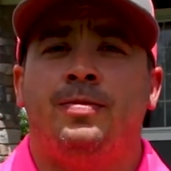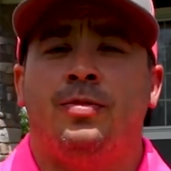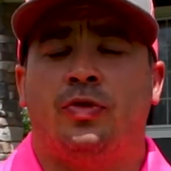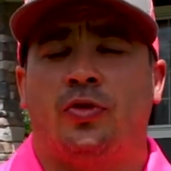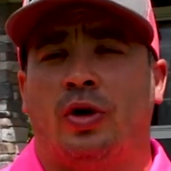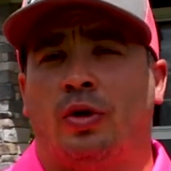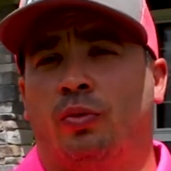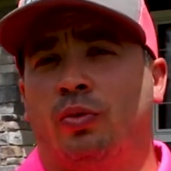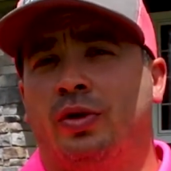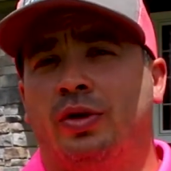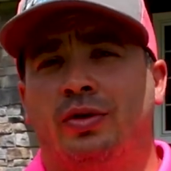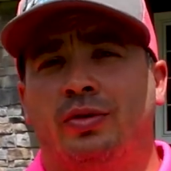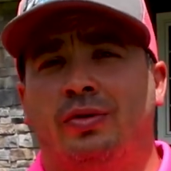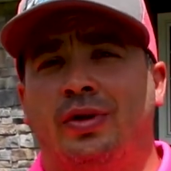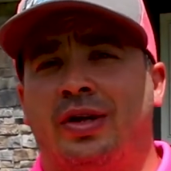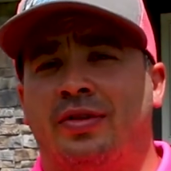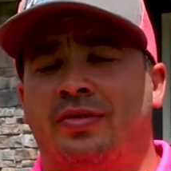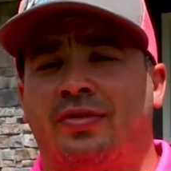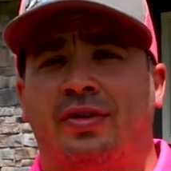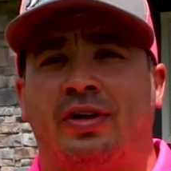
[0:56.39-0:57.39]
So I wouldn't
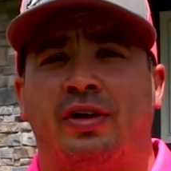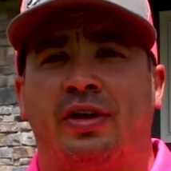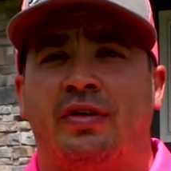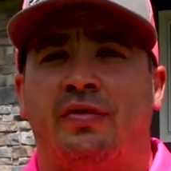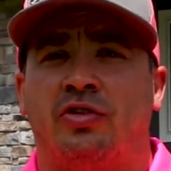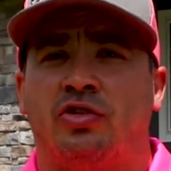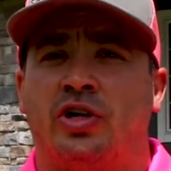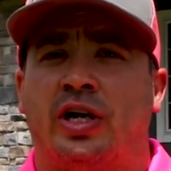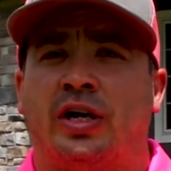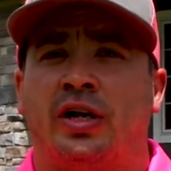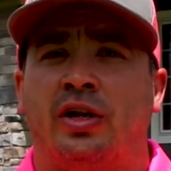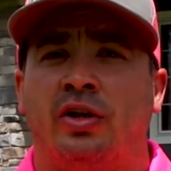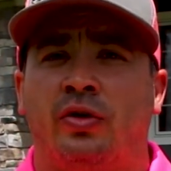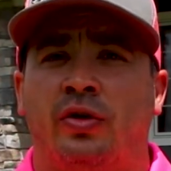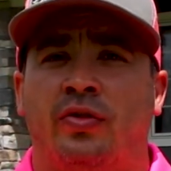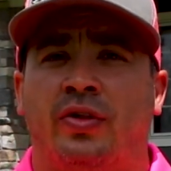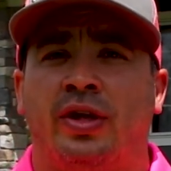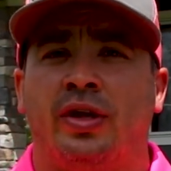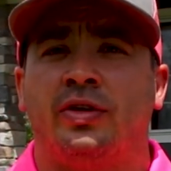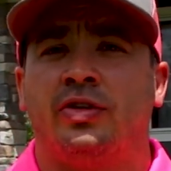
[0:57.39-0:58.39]
necessarily even try to do
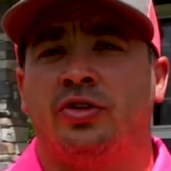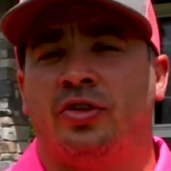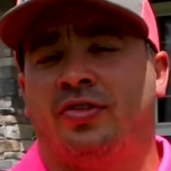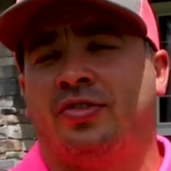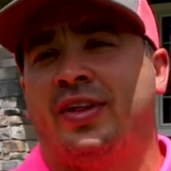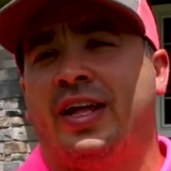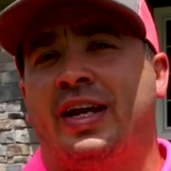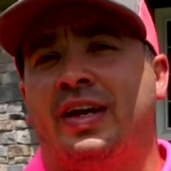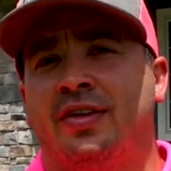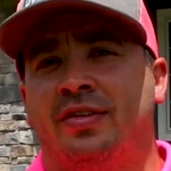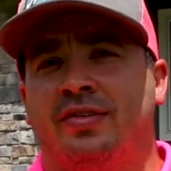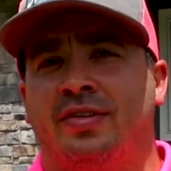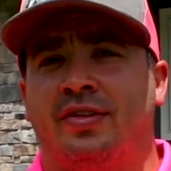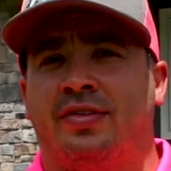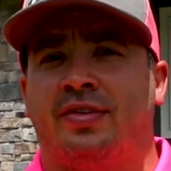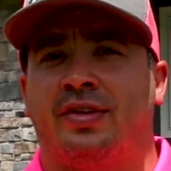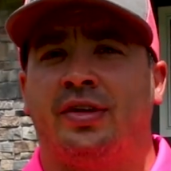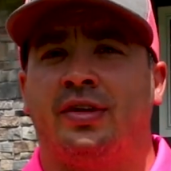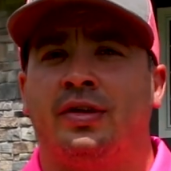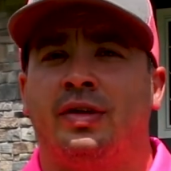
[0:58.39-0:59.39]
anything. Just stay
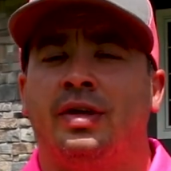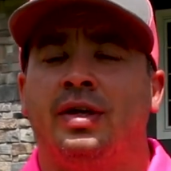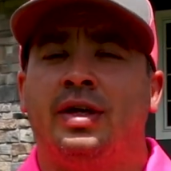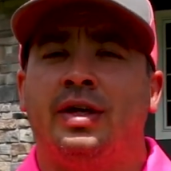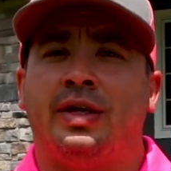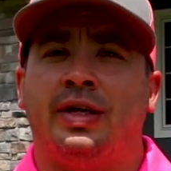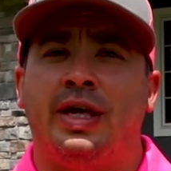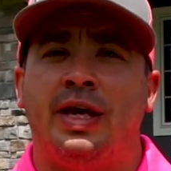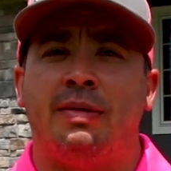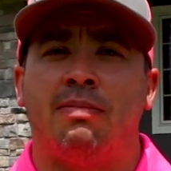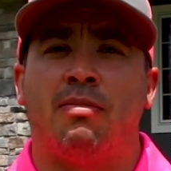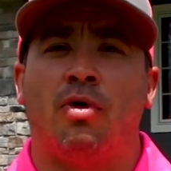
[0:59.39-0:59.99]
consistent. Keep